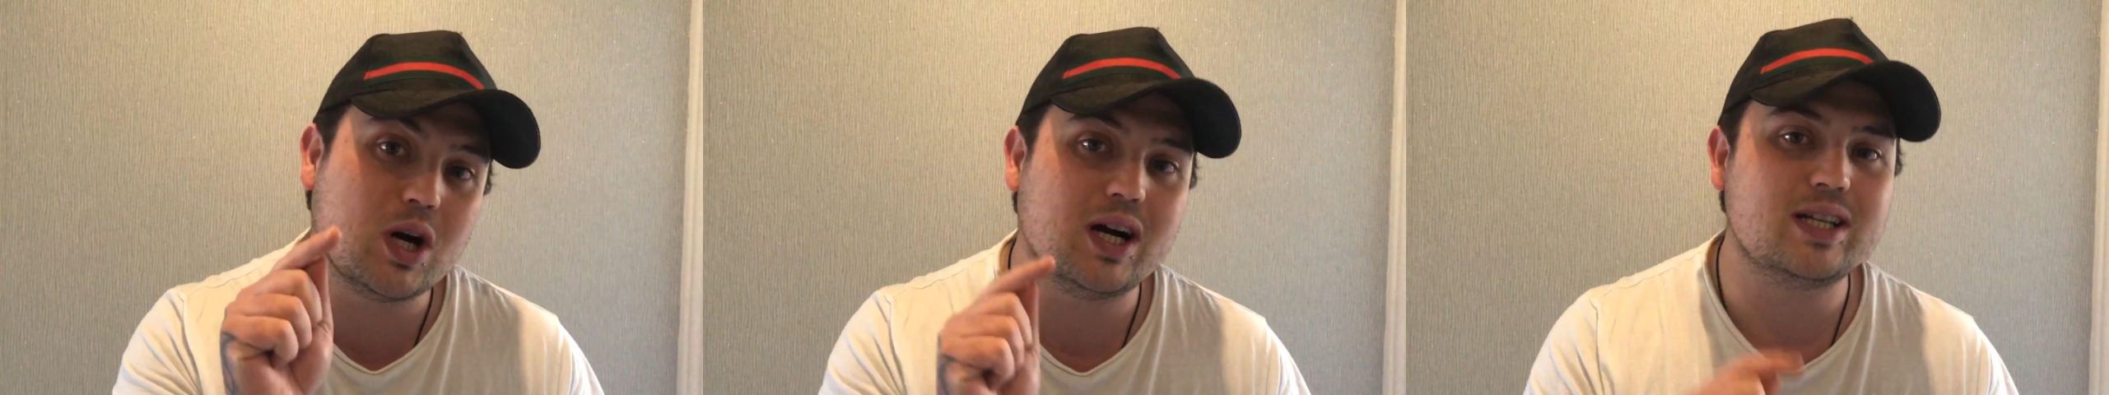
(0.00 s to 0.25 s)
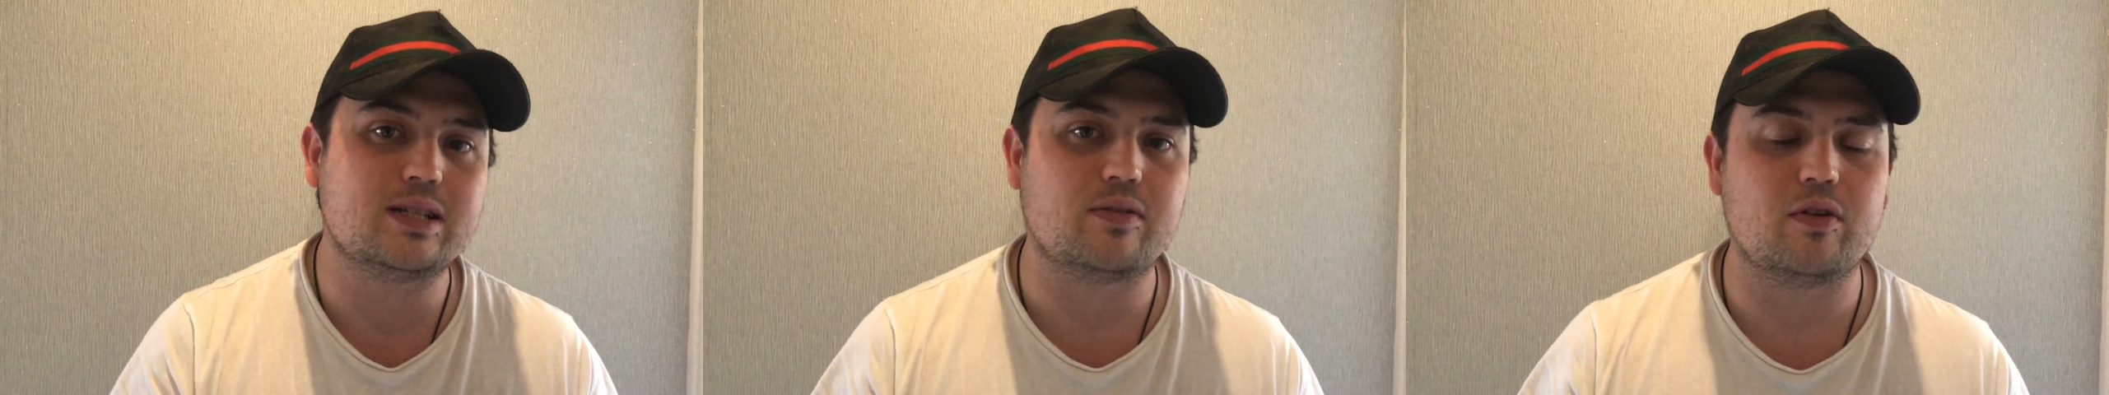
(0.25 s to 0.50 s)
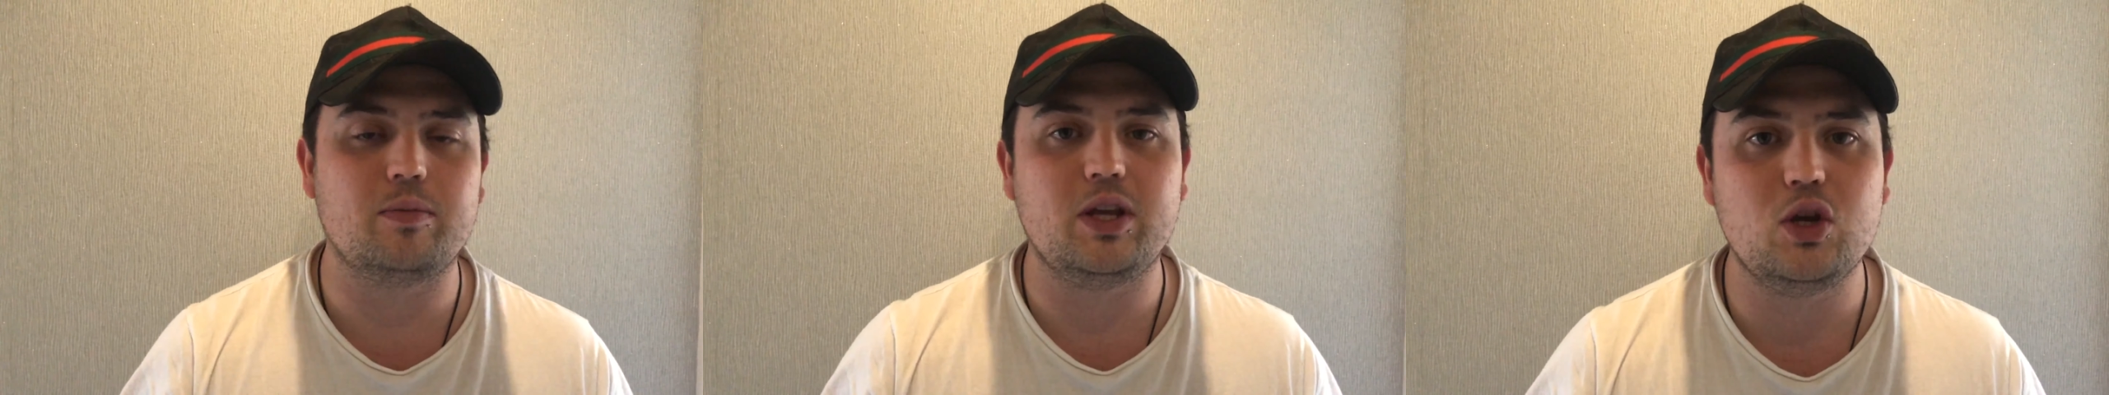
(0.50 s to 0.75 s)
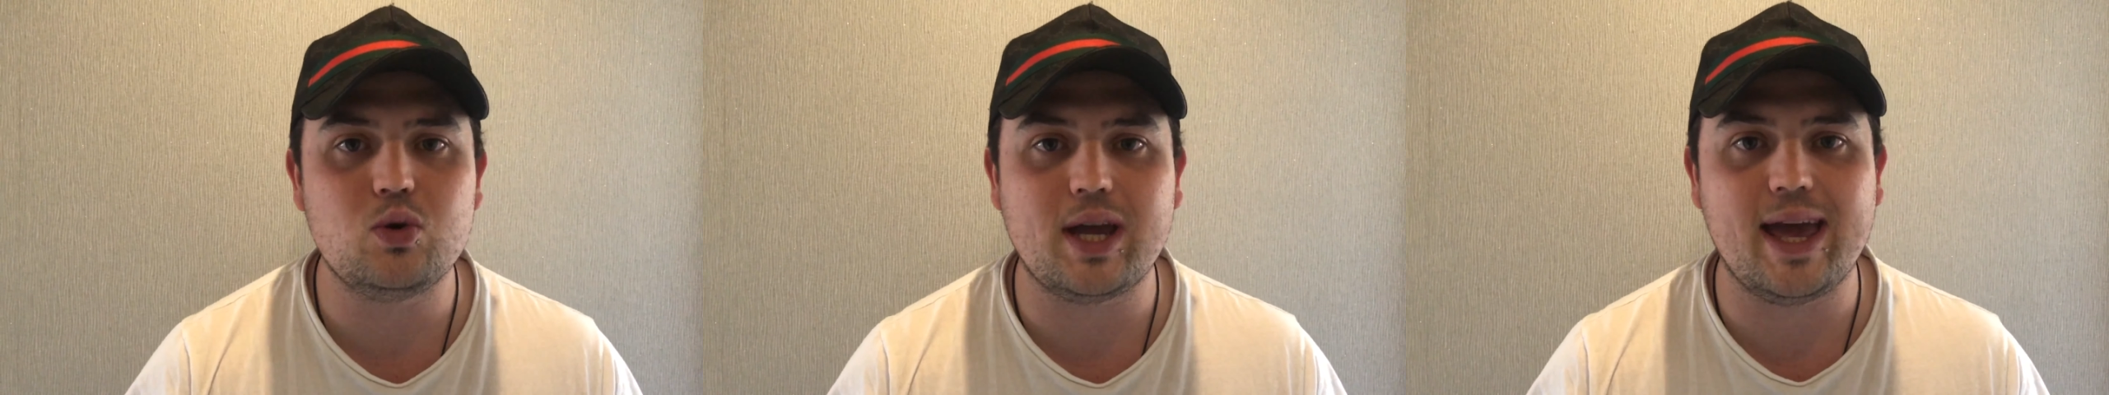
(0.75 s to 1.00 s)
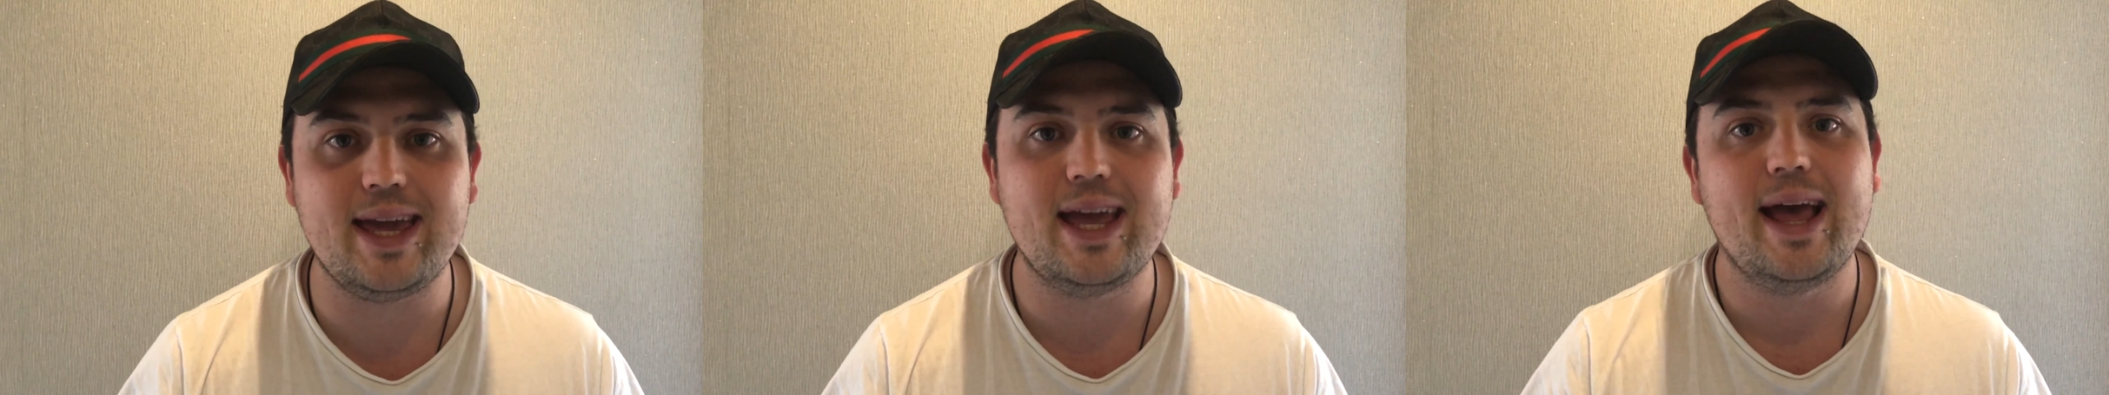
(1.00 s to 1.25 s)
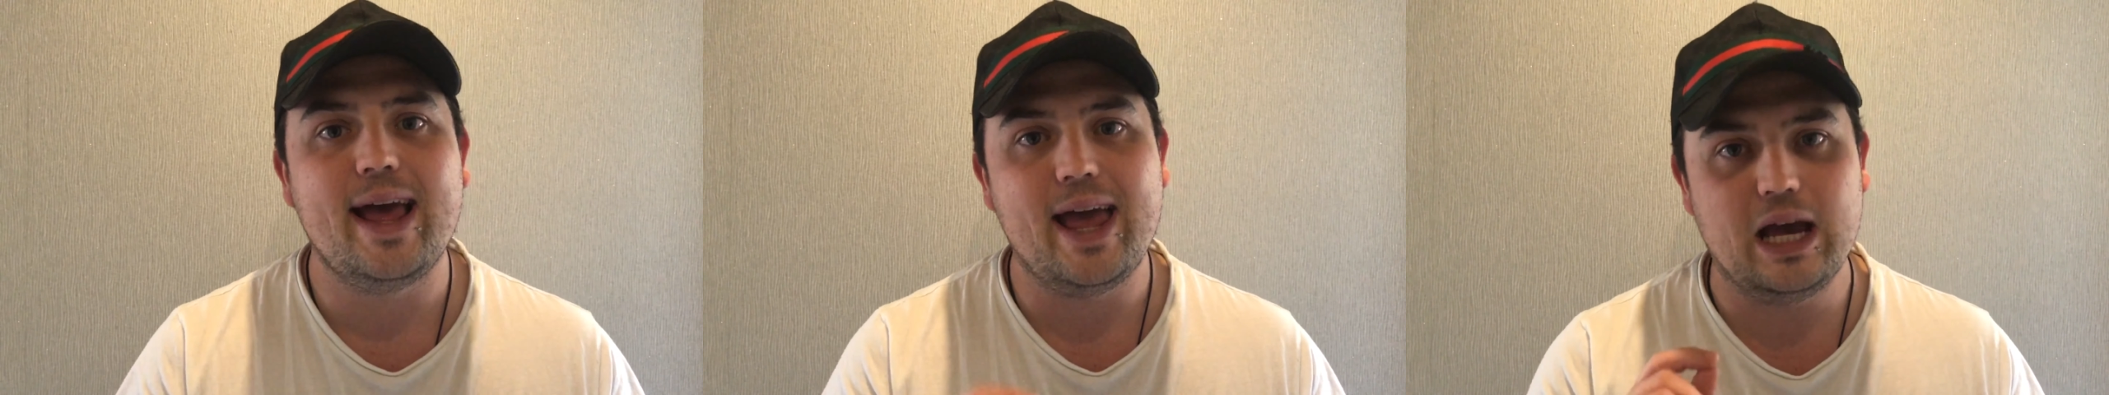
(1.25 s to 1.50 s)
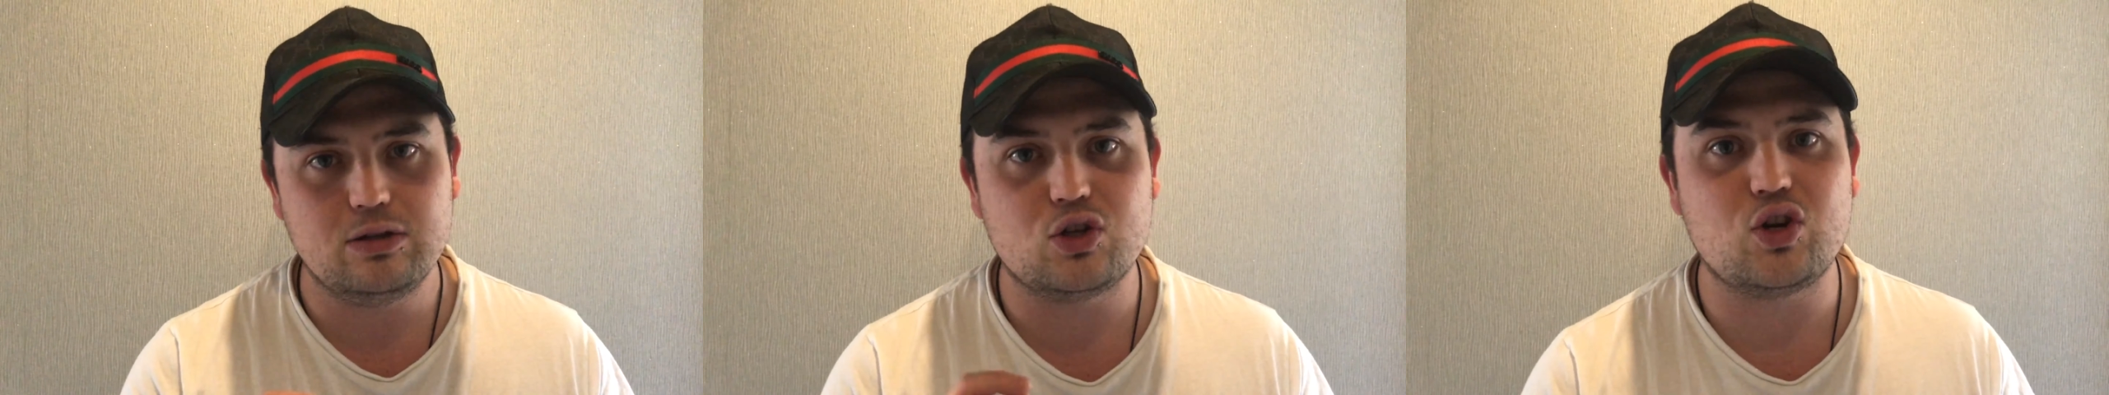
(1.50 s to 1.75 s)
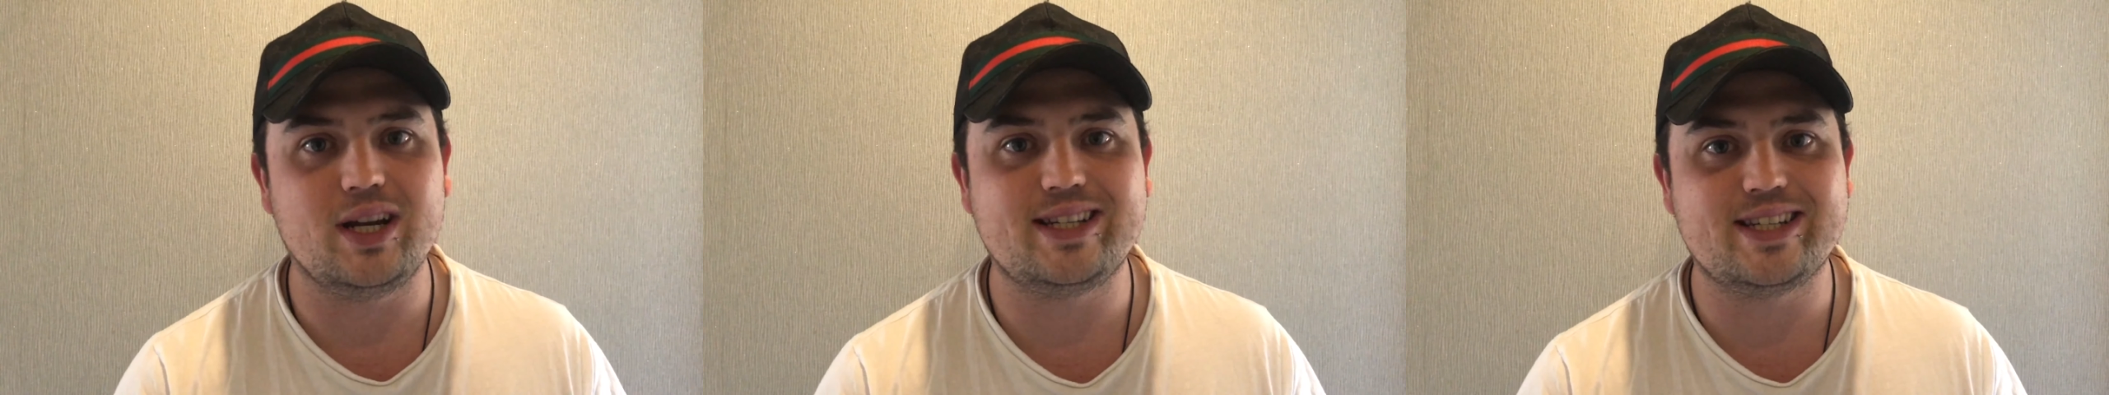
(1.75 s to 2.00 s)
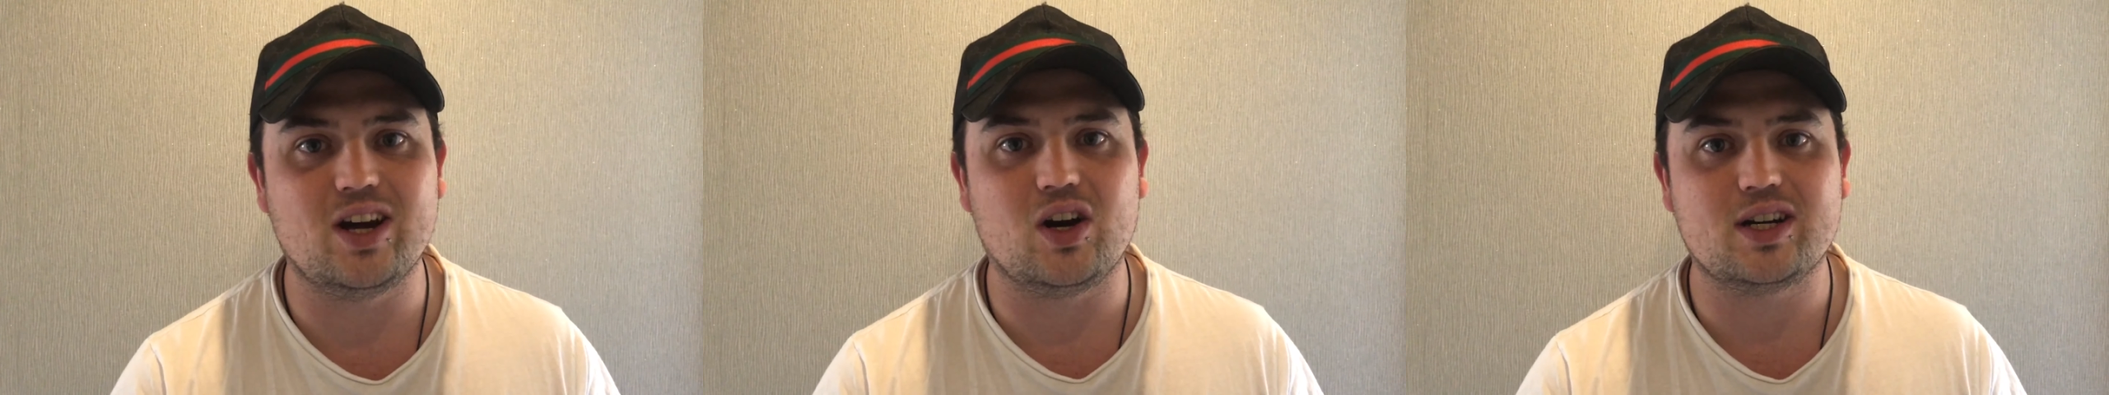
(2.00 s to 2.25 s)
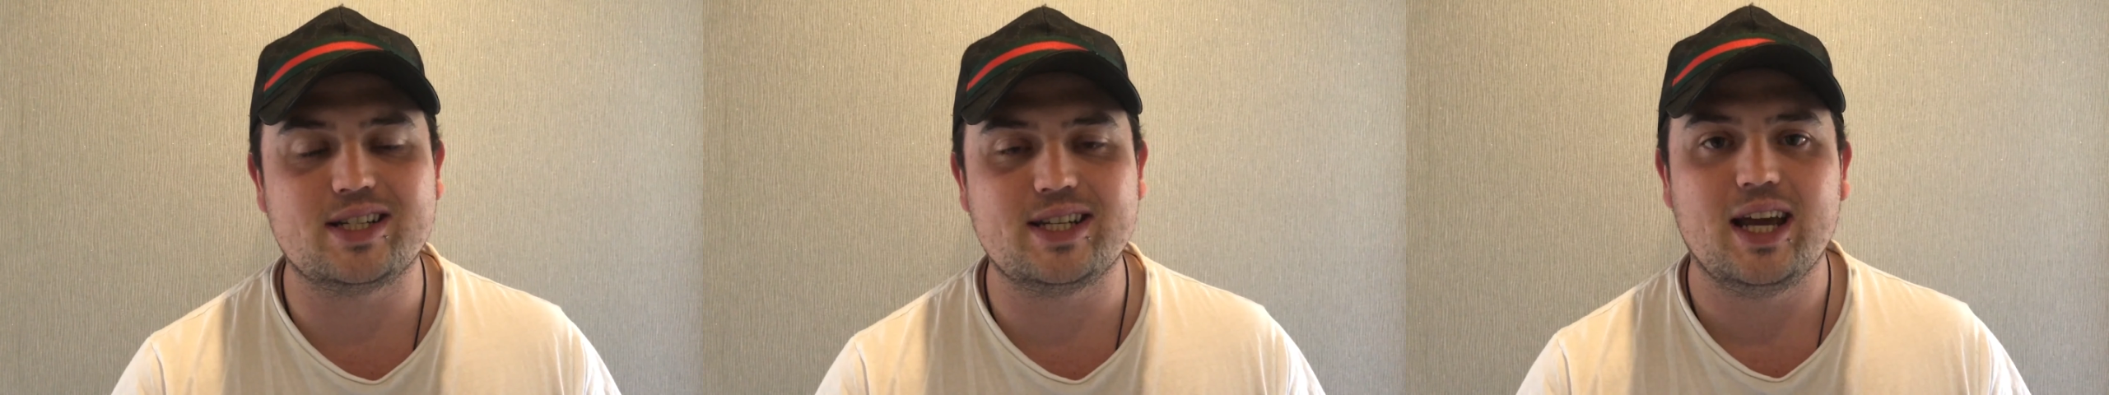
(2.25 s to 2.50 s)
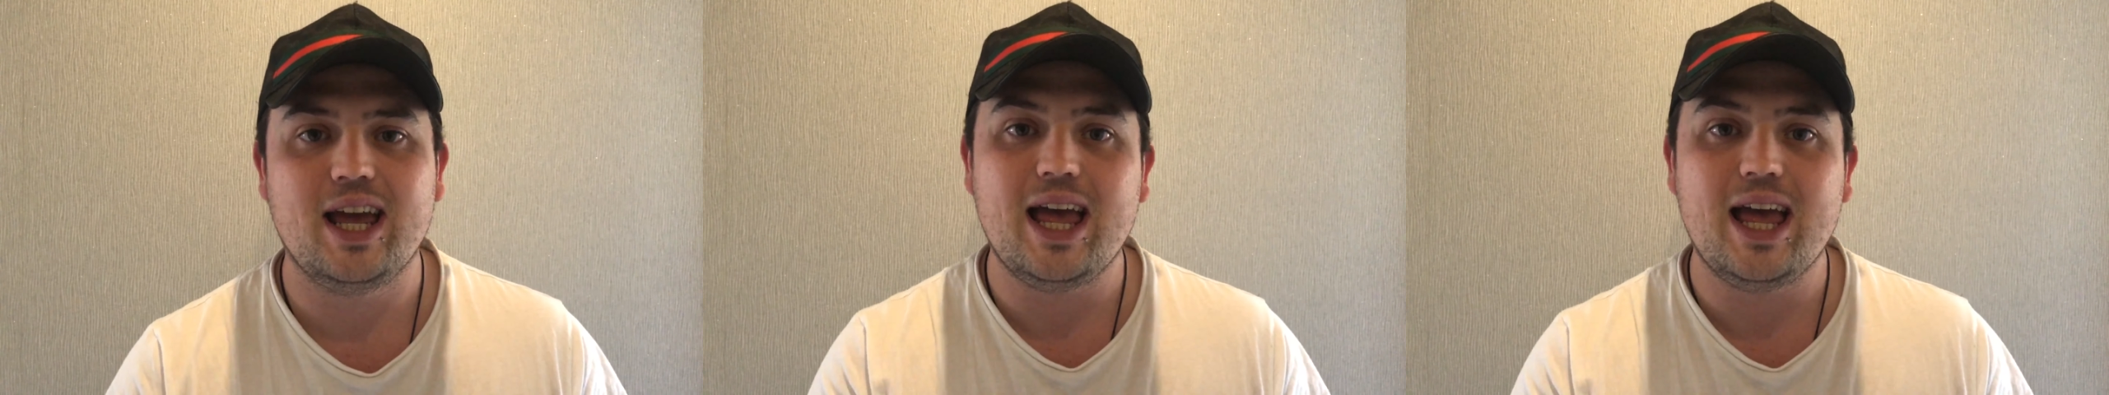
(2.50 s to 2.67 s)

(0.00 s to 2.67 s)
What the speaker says: guys from the UK how to trade stocks.